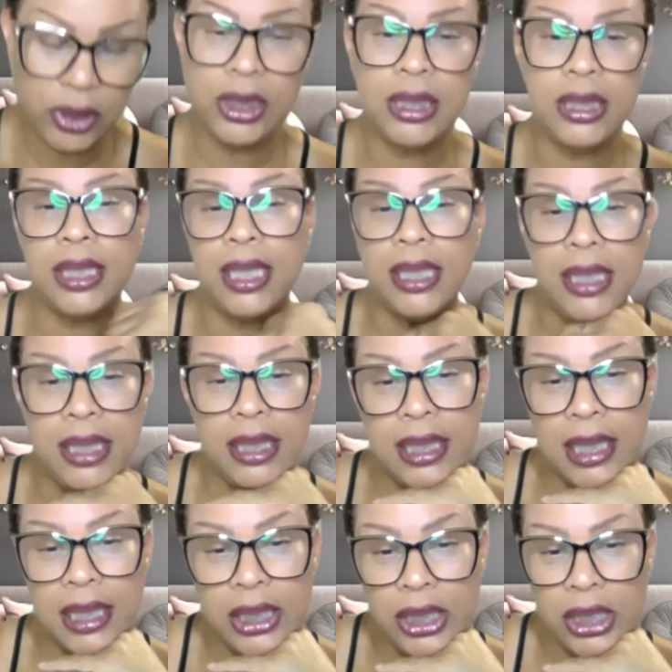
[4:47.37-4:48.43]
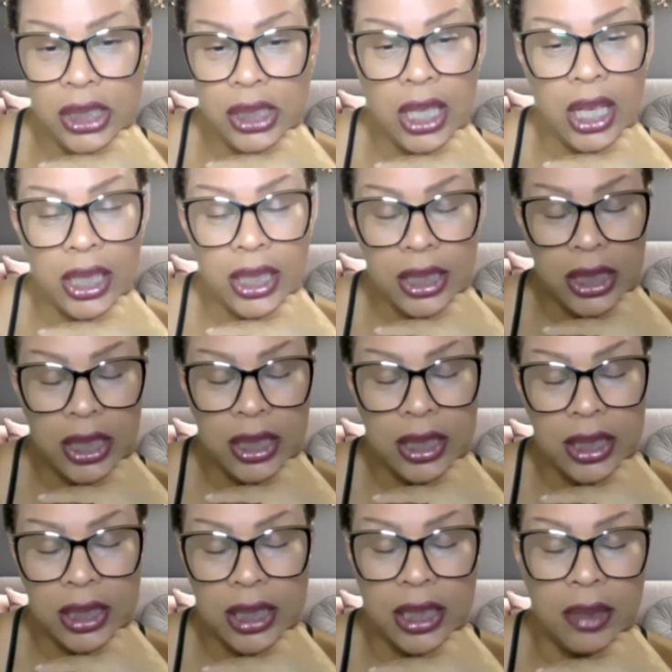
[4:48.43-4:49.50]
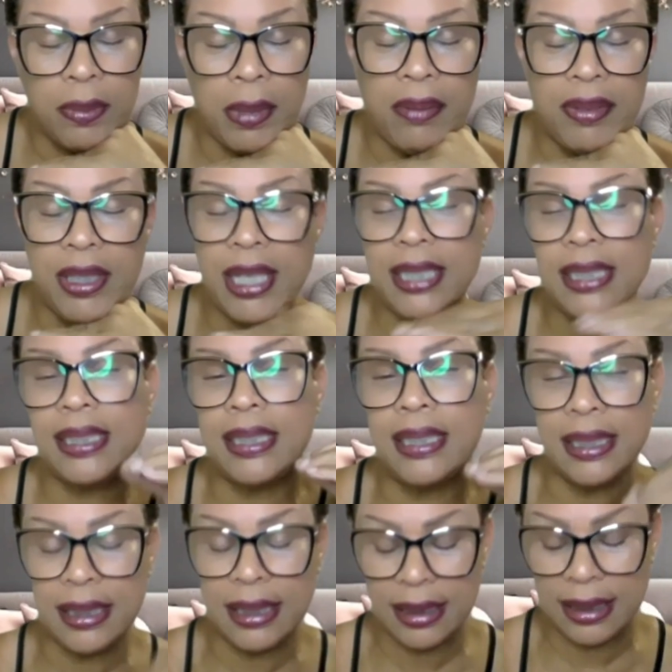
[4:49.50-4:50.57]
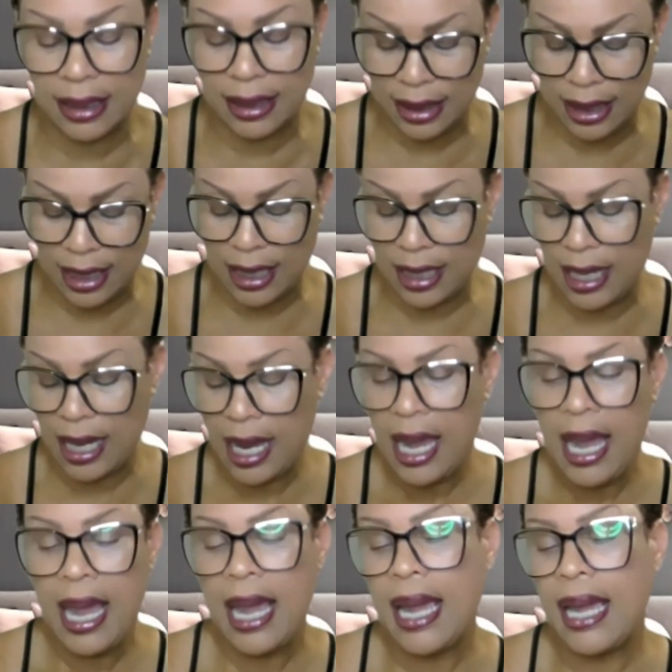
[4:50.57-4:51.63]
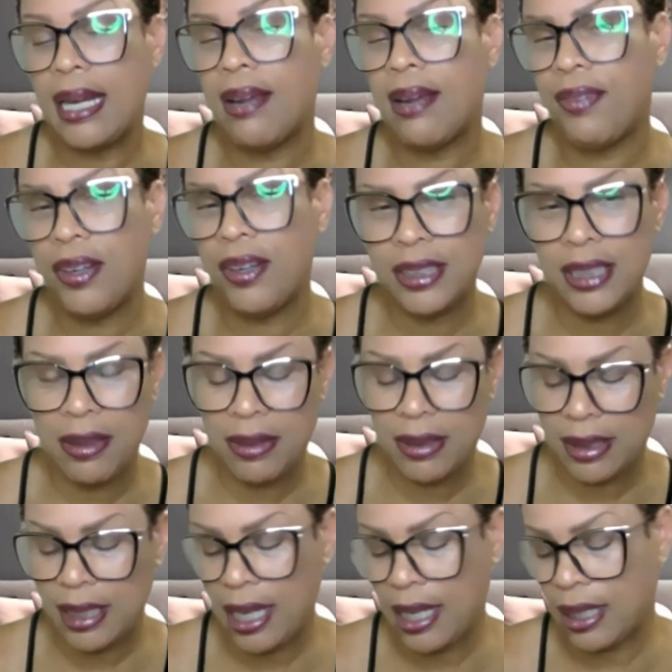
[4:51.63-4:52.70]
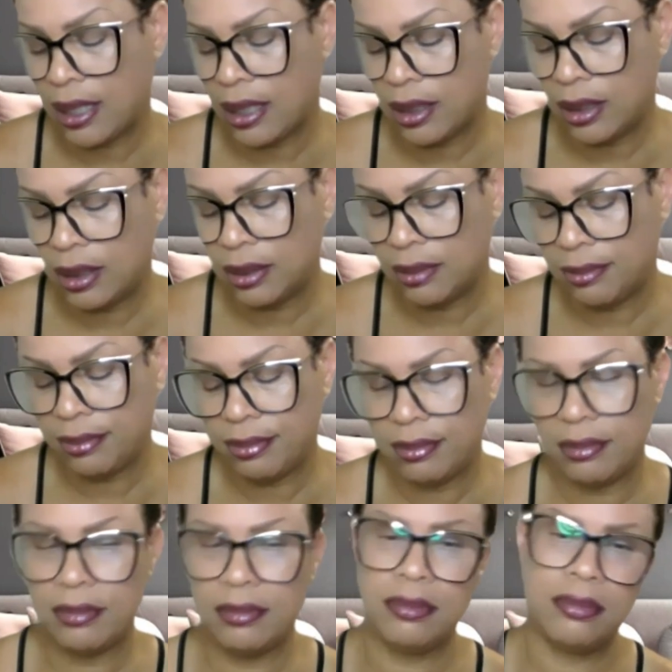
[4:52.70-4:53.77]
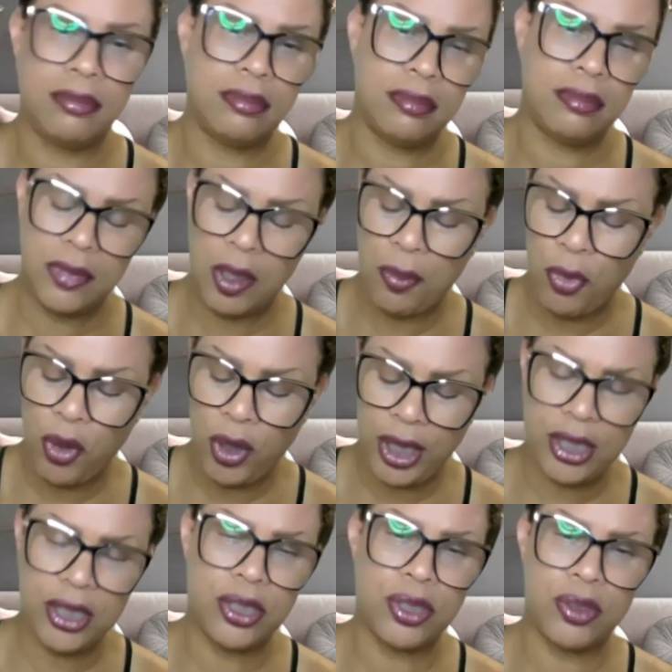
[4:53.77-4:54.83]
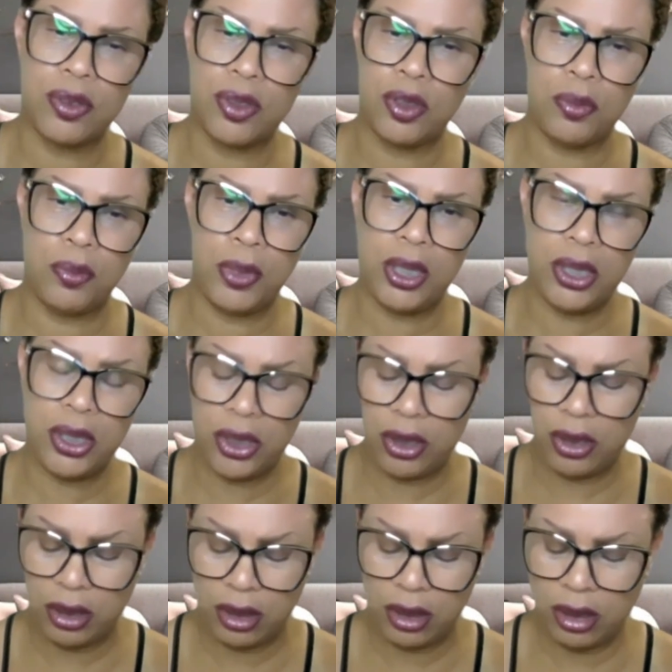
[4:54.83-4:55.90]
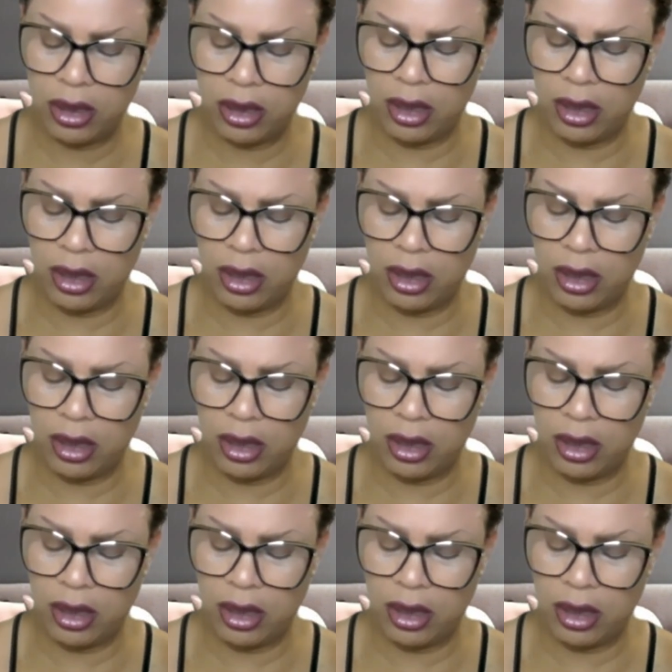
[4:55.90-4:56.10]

She said that she's talking to them every day. See, this is the thing. And at first I was like, Morgan is doing too much.